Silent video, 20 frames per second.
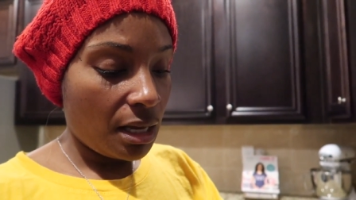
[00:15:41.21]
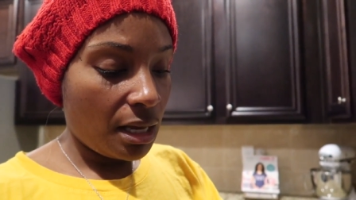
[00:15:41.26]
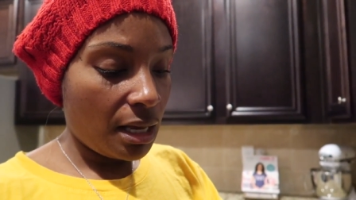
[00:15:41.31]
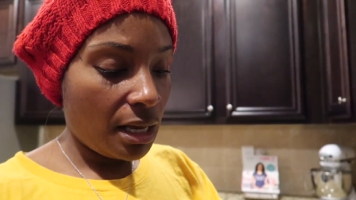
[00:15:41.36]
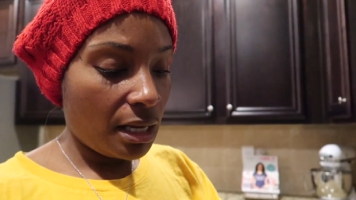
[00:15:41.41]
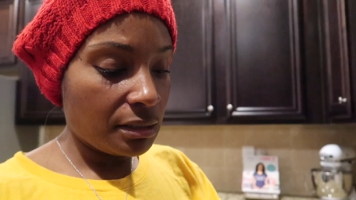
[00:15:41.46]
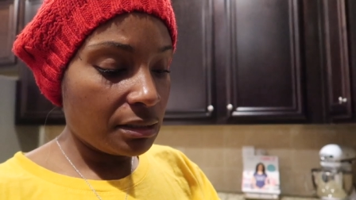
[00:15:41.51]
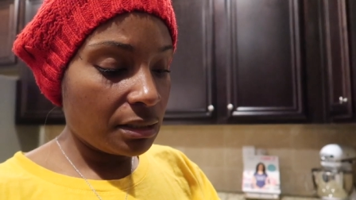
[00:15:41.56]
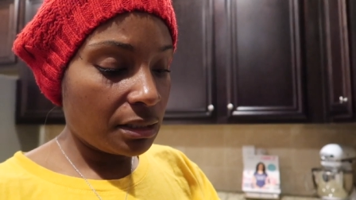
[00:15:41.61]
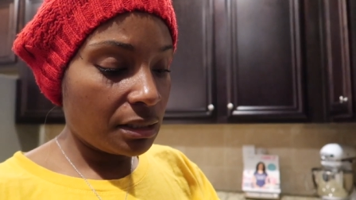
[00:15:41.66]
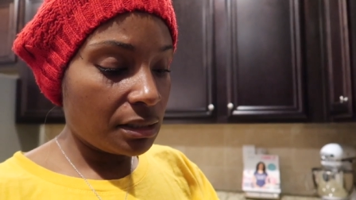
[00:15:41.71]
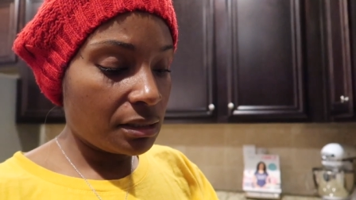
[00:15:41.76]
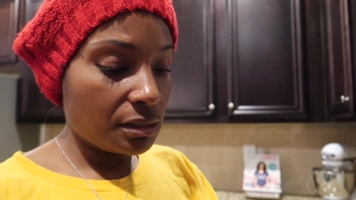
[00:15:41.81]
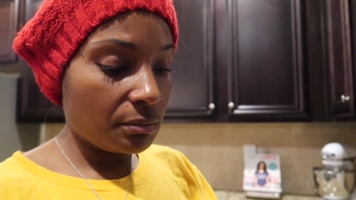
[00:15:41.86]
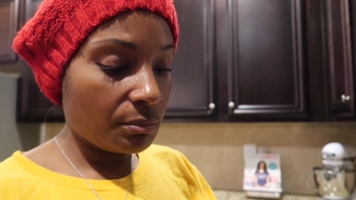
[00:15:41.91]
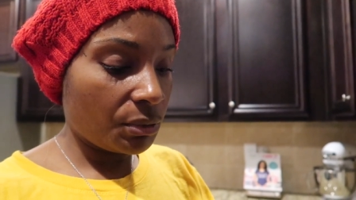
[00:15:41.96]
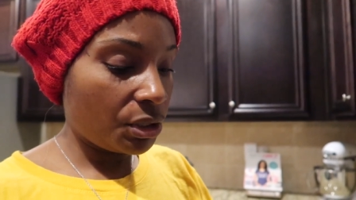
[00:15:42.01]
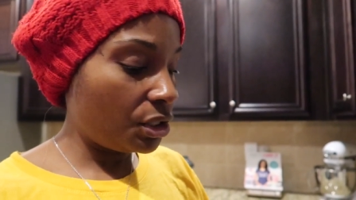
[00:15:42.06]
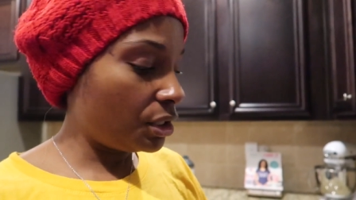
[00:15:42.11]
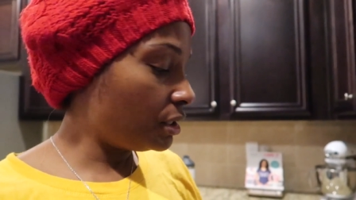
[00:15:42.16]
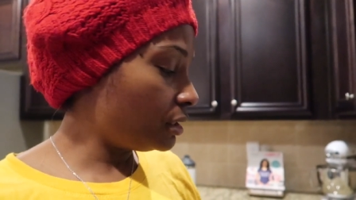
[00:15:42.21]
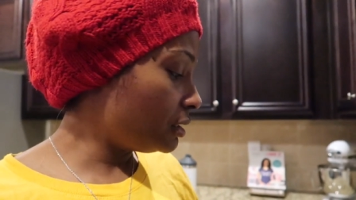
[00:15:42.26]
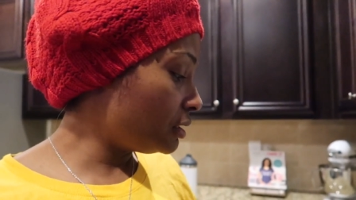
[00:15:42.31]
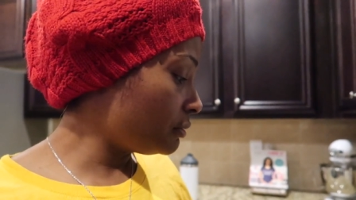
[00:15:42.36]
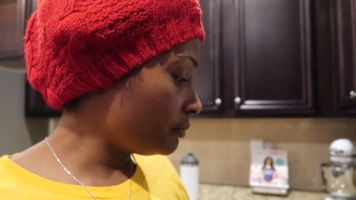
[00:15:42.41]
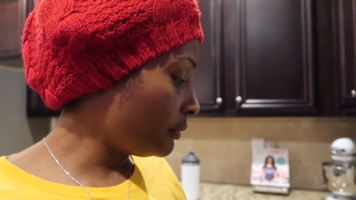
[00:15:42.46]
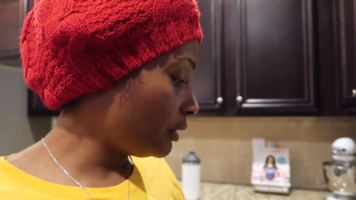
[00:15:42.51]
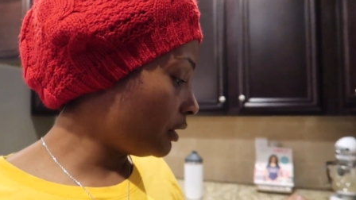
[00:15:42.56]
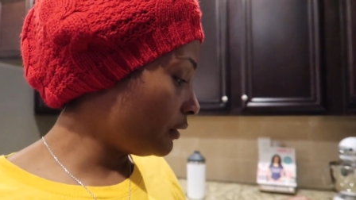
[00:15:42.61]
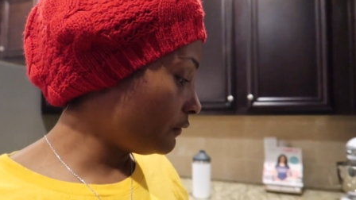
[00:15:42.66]
I had to get some cheese
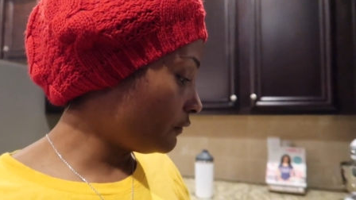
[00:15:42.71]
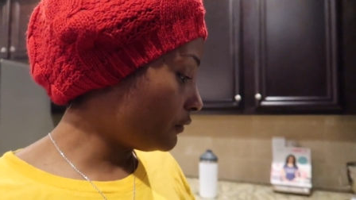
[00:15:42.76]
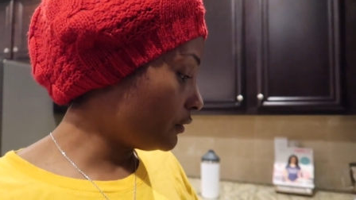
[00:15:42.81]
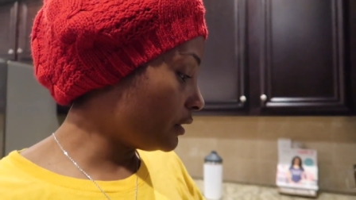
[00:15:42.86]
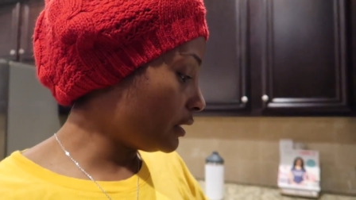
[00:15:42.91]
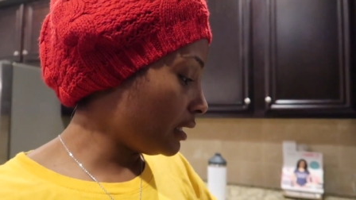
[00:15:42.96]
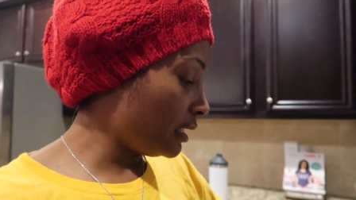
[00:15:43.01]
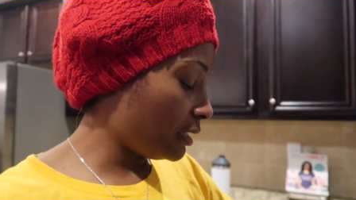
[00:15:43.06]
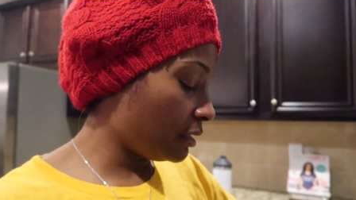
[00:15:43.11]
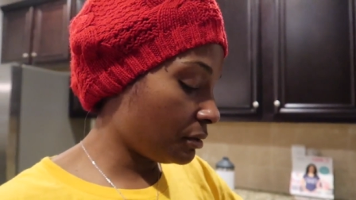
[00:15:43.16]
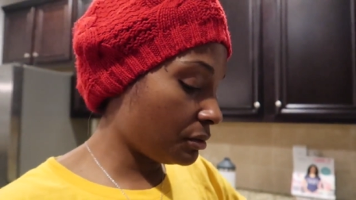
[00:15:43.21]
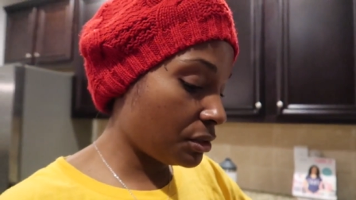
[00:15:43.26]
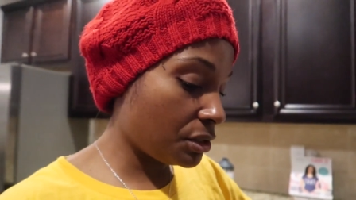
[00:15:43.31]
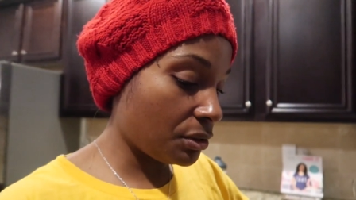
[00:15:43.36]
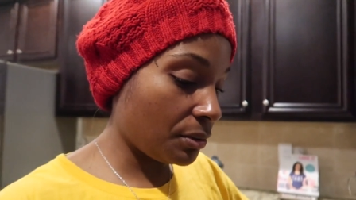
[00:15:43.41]
made for the house.